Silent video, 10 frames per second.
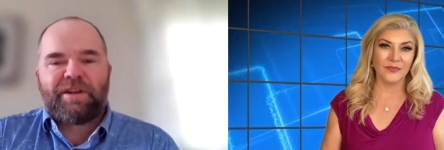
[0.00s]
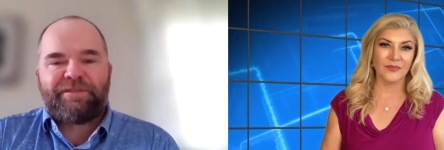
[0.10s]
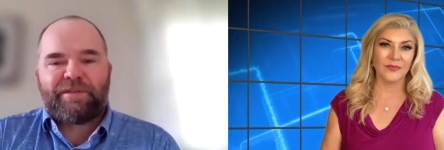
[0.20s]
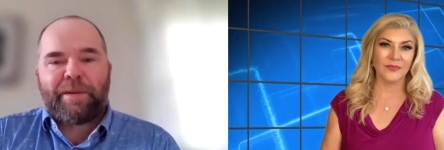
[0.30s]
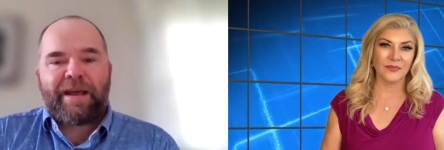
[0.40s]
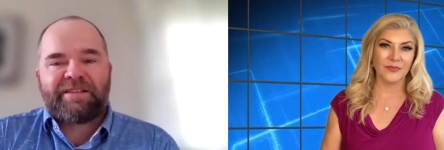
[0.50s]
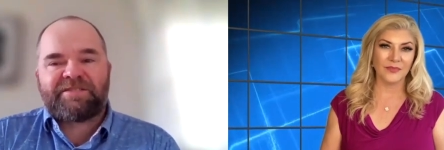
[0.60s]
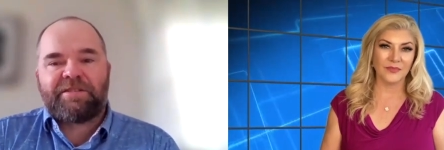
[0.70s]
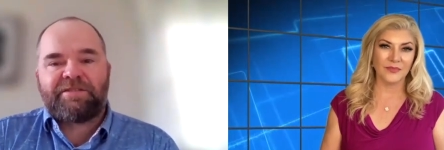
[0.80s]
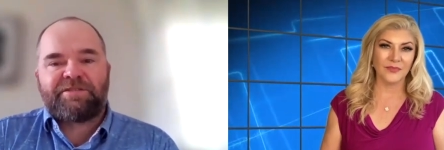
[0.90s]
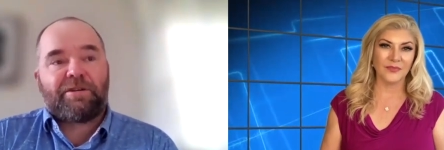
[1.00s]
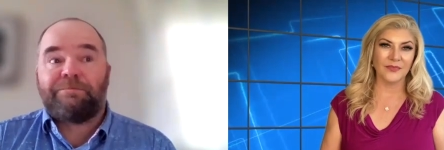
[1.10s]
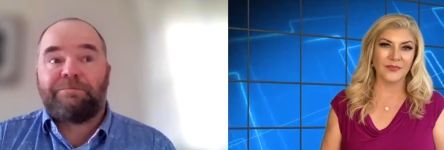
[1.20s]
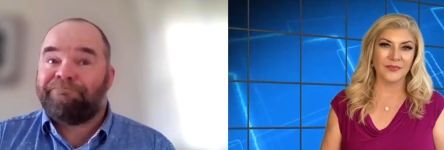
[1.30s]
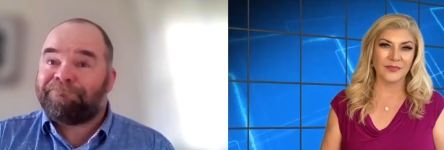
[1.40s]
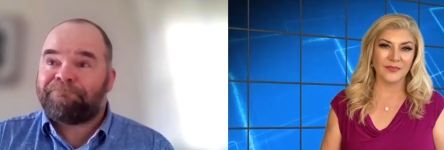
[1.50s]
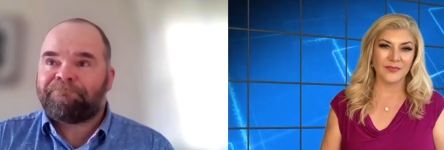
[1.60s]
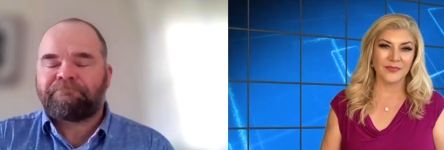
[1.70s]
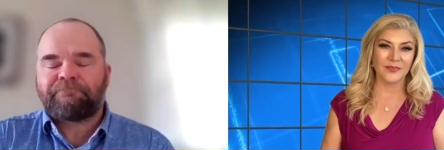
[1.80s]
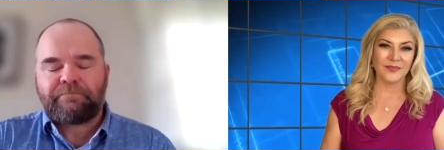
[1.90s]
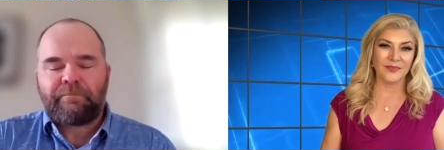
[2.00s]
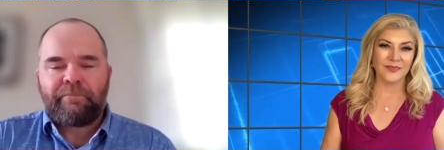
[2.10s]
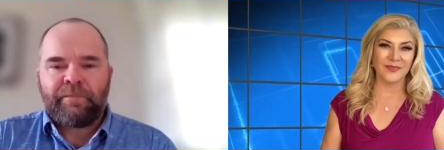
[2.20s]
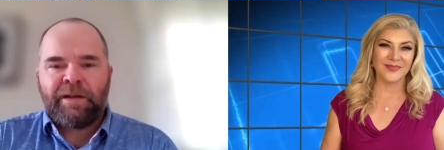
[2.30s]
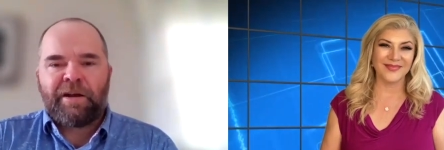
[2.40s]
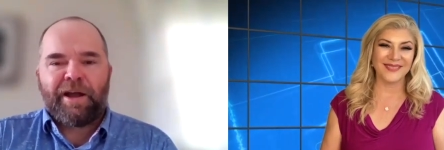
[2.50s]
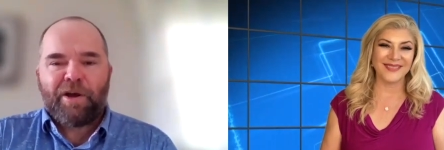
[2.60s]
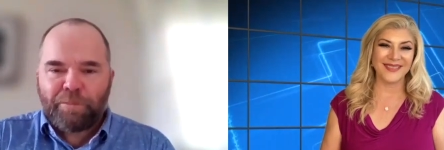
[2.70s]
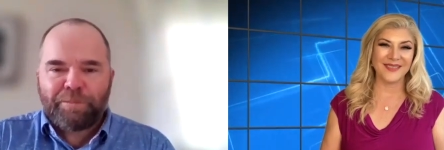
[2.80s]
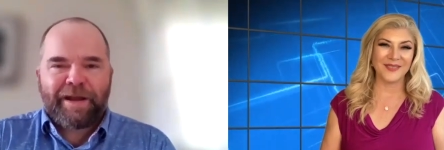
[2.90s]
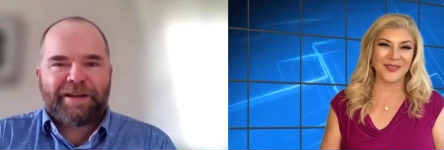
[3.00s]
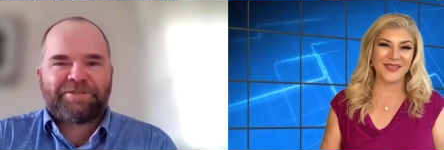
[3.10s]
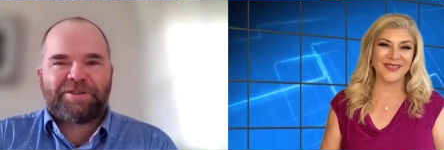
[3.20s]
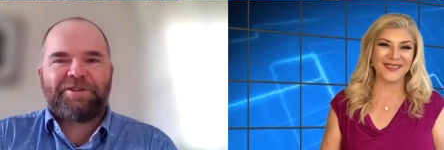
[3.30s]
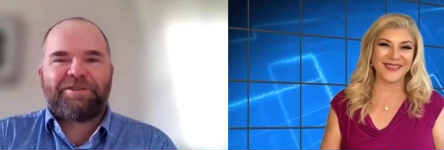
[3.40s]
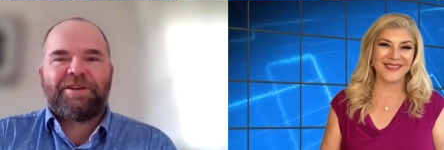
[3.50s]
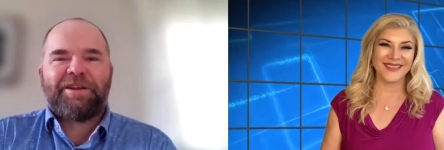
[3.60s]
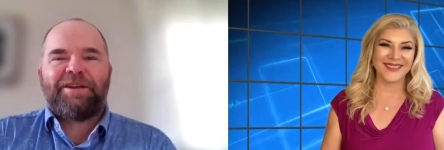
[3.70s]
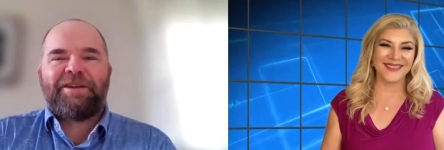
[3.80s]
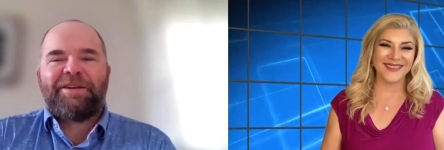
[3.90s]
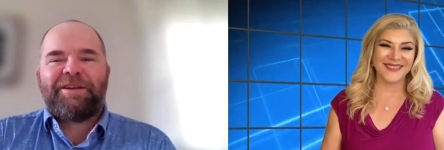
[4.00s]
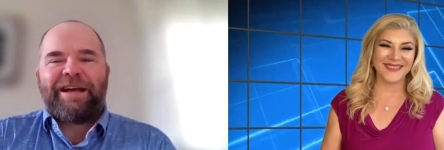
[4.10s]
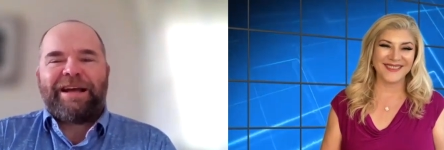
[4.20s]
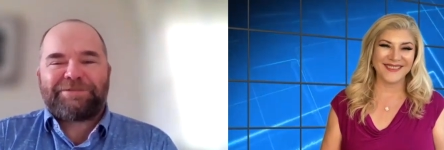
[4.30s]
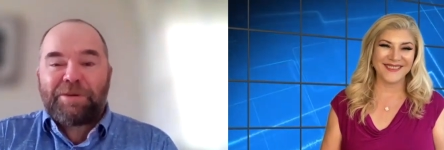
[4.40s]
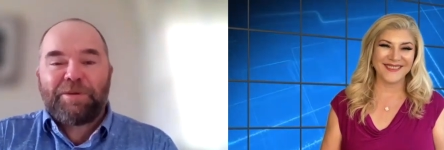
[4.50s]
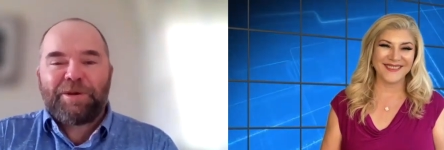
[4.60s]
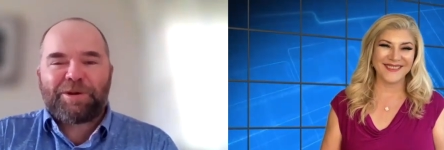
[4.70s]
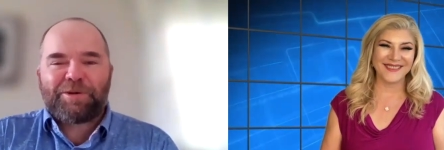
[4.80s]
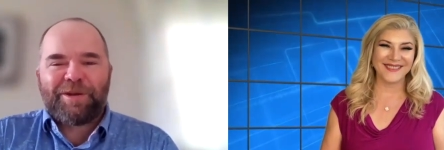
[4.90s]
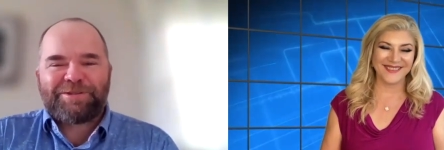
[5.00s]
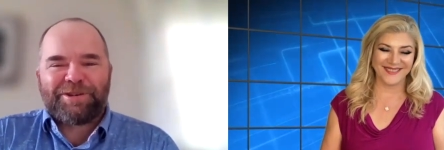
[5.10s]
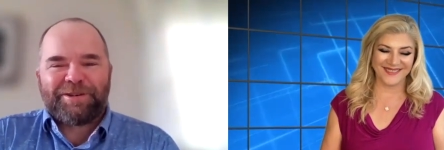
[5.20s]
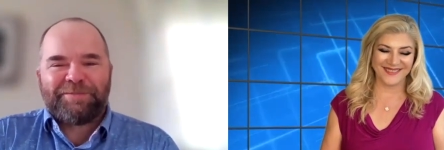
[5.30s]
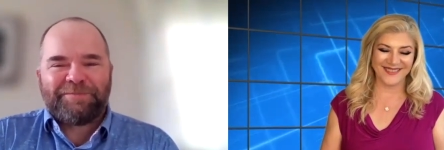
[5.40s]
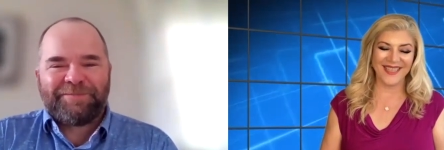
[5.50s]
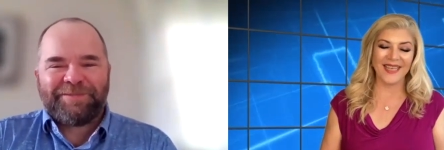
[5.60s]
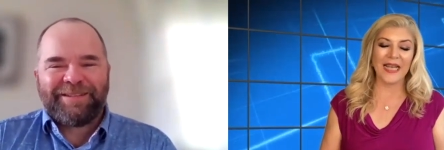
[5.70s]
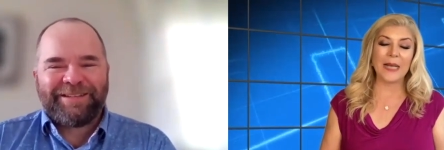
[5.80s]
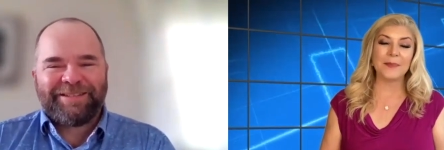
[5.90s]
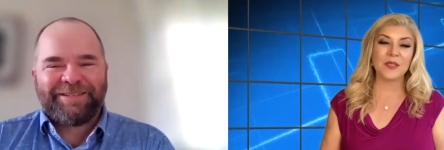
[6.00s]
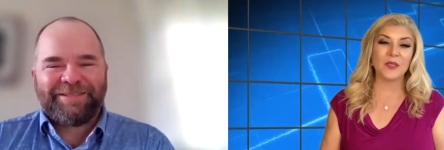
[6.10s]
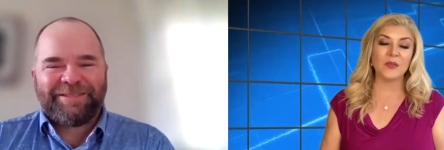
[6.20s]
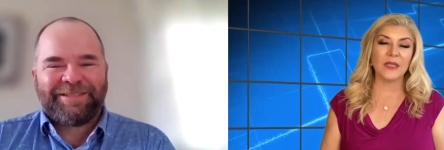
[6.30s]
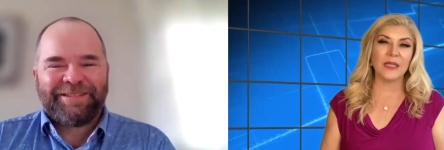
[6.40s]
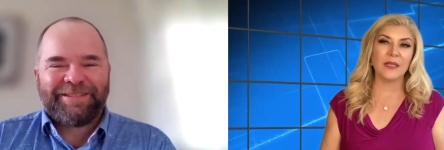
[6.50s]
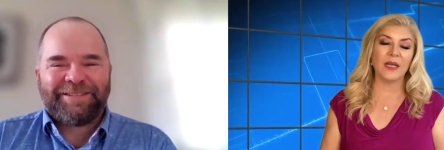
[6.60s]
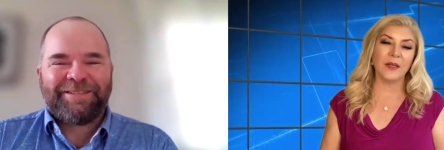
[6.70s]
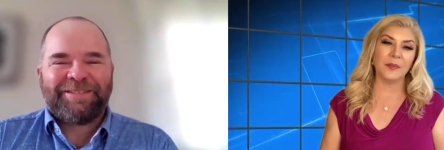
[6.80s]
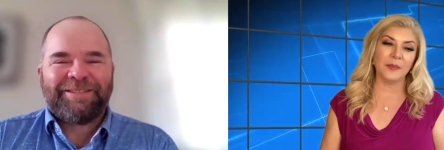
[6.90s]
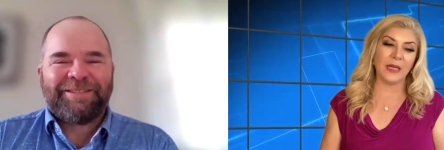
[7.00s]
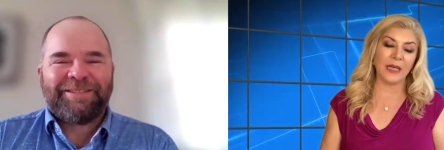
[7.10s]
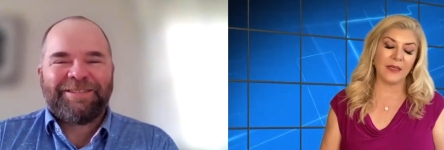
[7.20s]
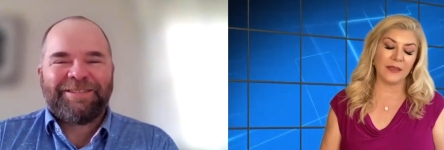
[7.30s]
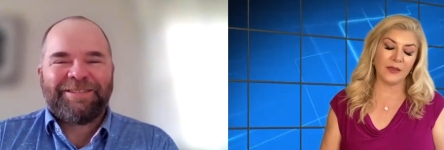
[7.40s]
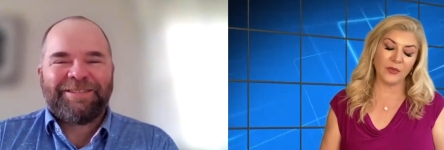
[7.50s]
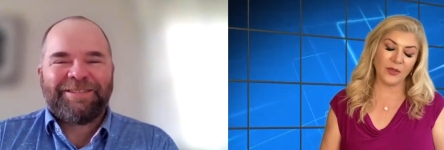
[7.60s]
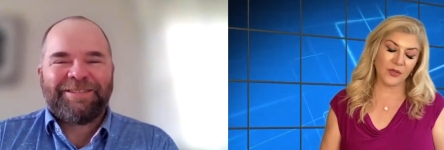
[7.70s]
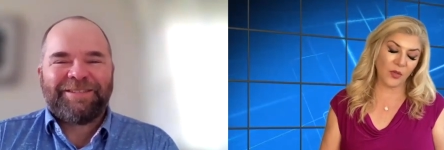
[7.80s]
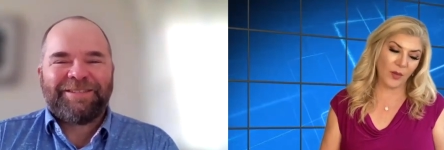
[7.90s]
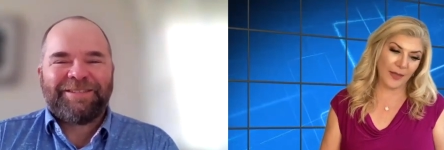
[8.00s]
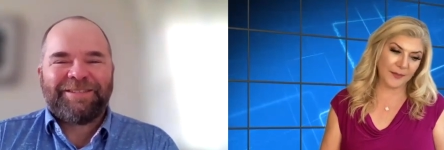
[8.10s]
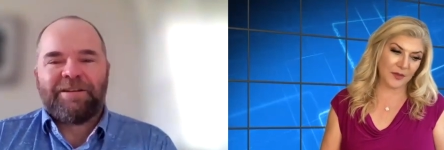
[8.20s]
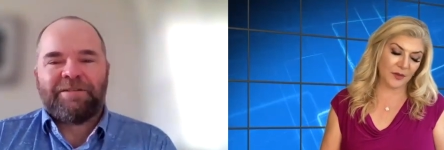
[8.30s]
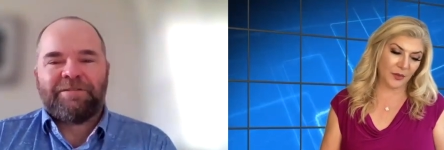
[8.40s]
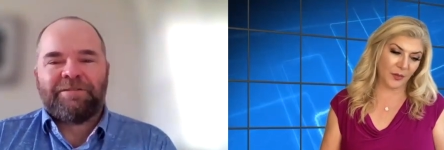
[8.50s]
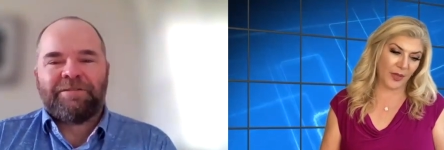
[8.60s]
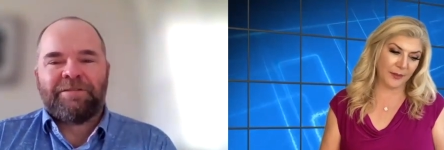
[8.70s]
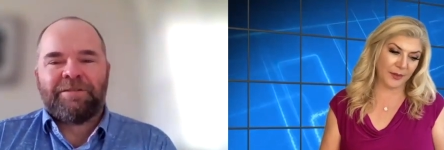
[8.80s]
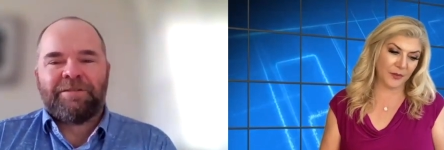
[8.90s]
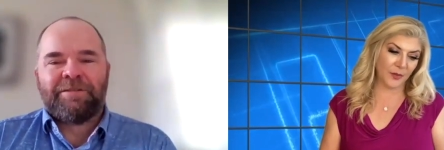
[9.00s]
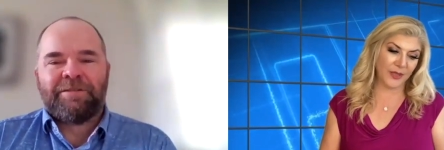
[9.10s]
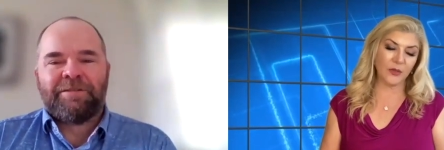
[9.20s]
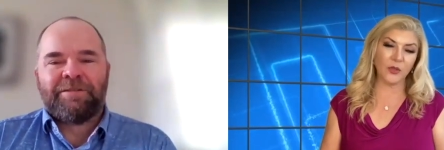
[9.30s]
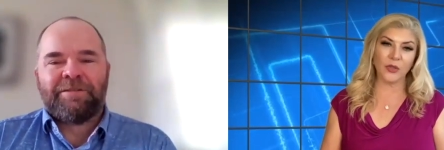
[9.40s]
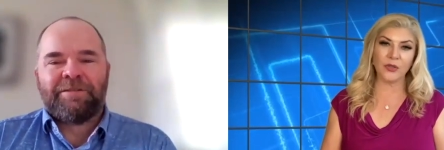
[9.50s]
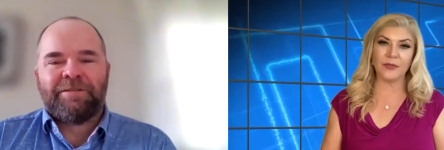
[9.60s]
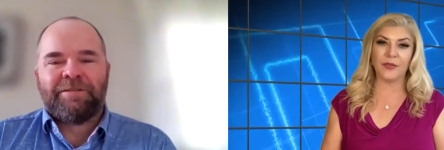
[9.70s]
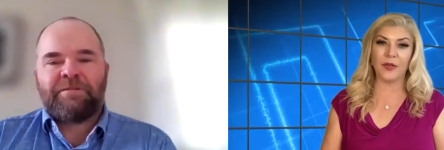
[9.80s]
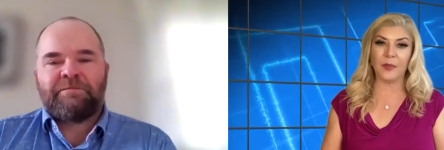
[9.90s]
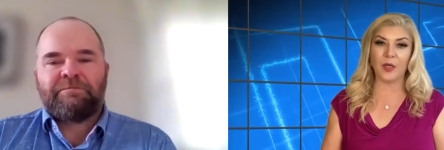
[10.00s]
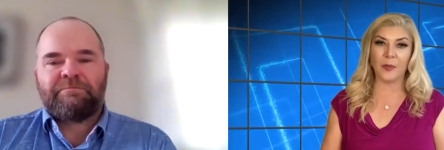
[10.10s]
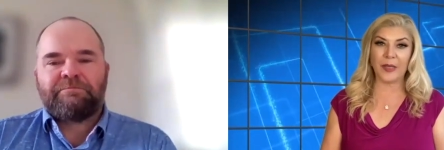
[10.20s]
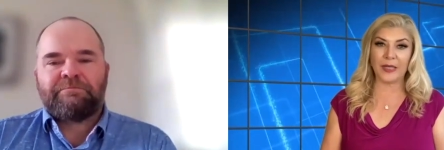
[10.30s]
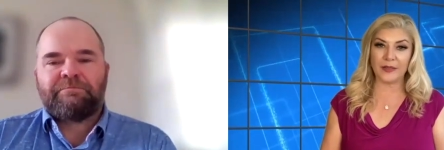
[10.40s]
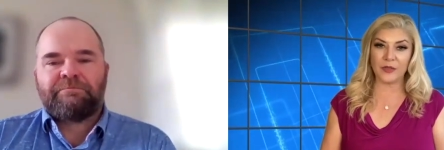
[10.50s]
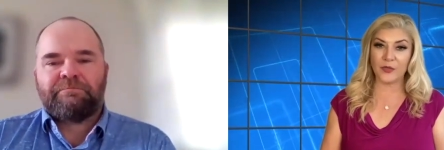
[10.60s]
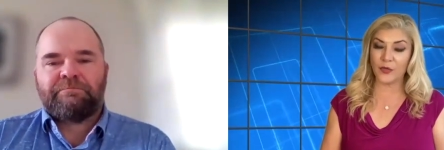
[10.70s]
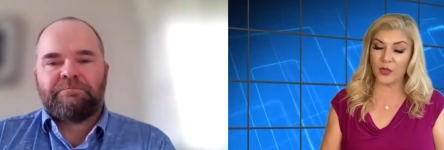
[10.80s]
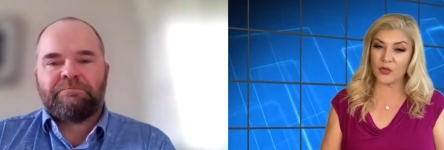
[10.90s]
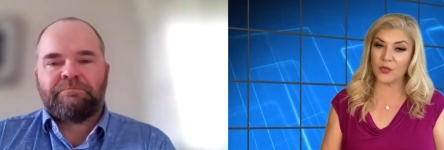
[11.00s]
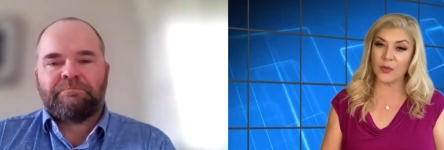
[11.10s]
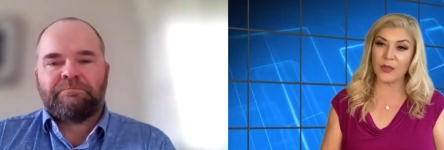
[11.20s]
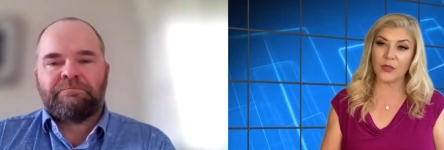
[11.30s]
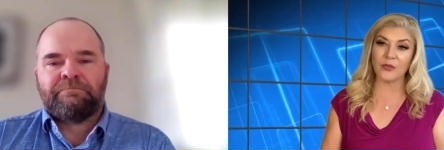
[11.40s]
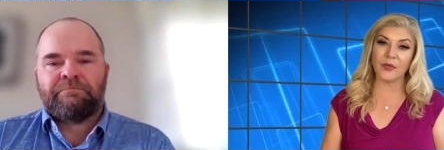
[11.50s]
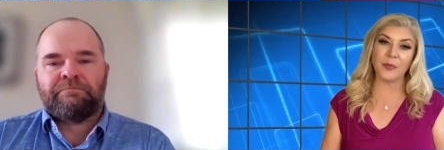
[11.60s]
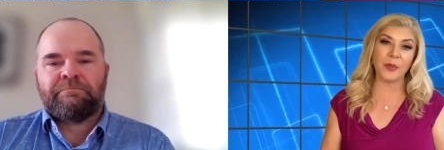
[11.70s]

Speaker 1: life to pass. So I hope that answered some of your question.
Speaker 2: Absolutely. You're so absolutely right, because we learn from our parents first. We learn from